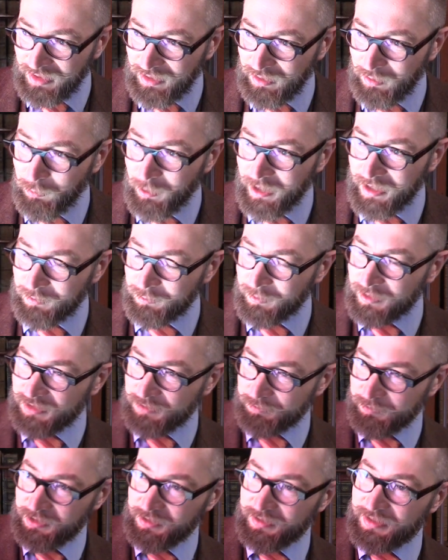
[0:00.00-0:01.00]
The way in
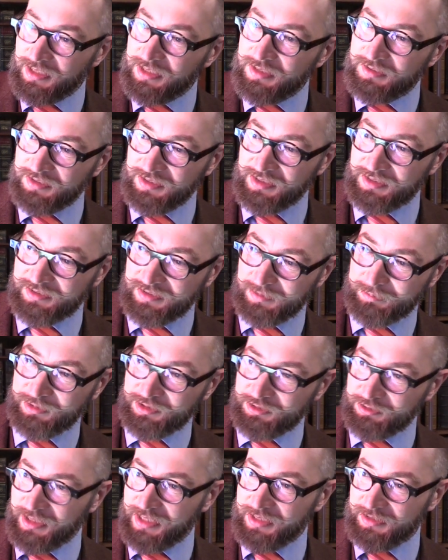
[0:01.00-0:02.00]
which Piranesi has
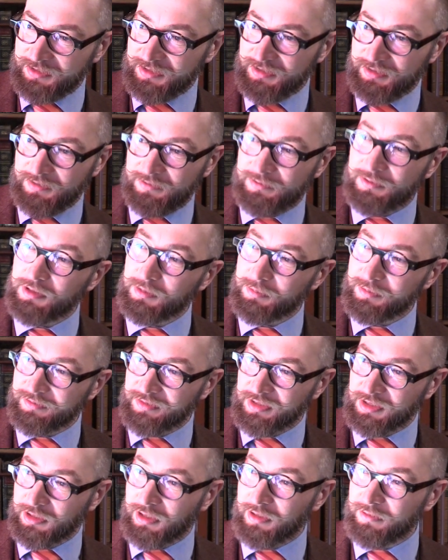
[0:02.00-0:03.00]
abstracted the form of
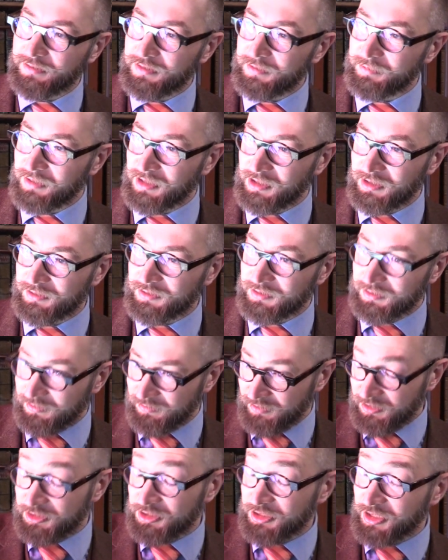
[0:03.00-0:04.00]
the coffee pot,
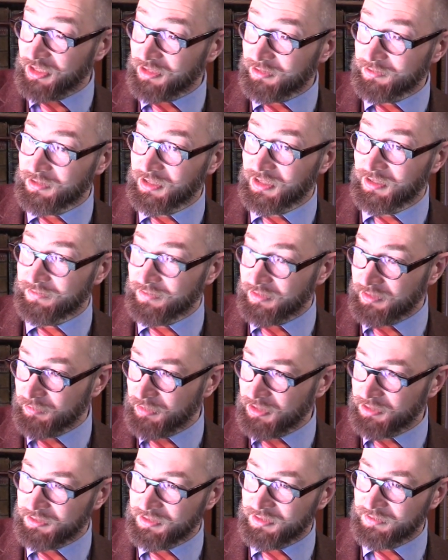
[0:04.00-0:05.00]
of the shell rather, the
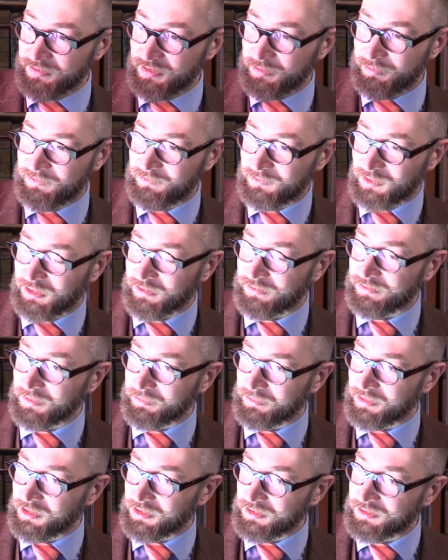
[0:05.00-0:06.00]
body of the coffee
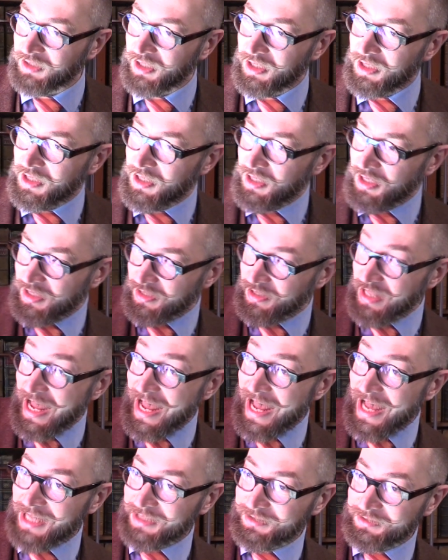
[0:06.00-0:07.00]
pot, the
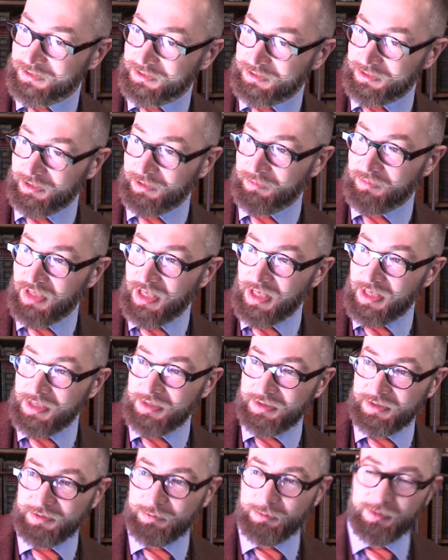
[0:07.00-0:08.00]
handle,
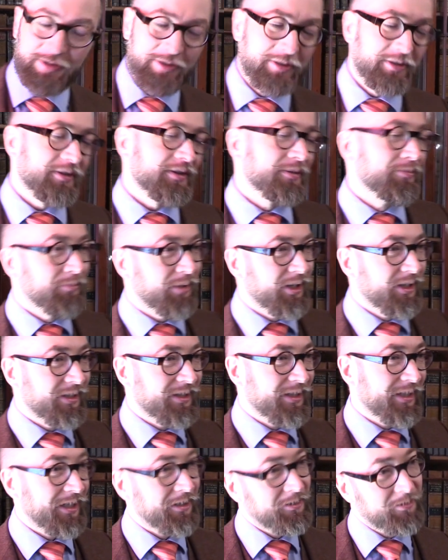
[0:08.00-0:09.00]
this wouldn't look
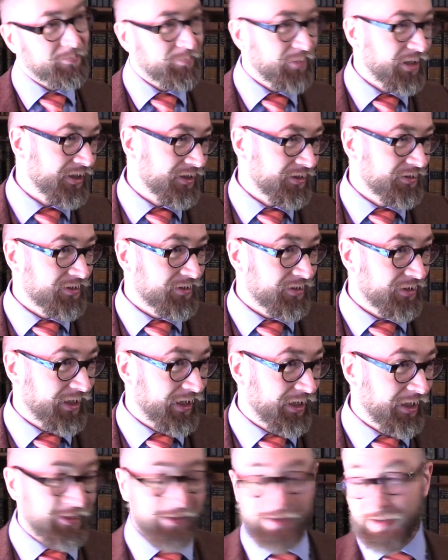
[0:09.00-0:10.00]
completely out of place
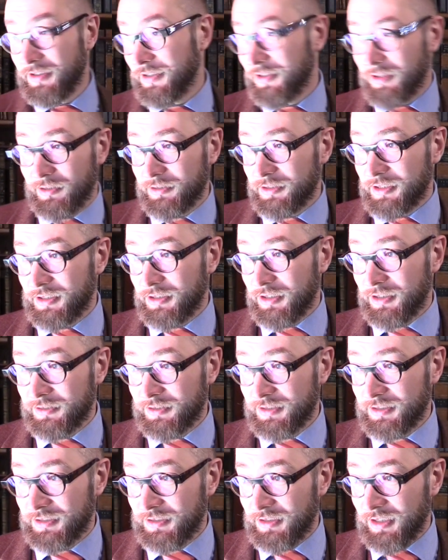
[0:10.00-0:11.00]
on
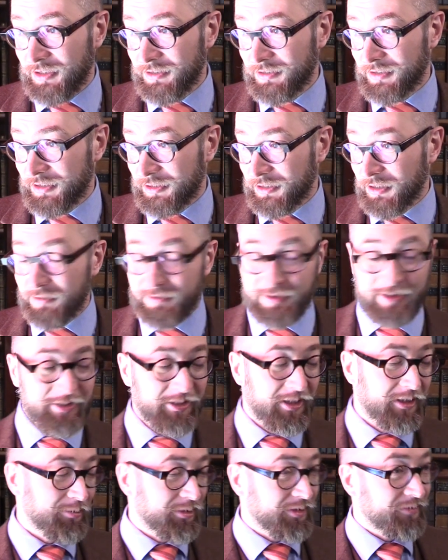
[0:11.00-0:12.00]
a coffee
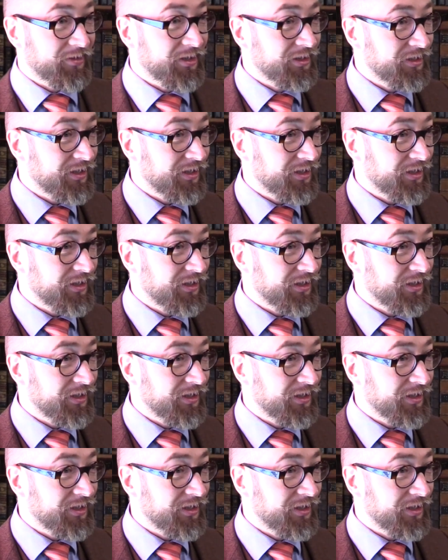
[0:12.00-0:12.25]
table of the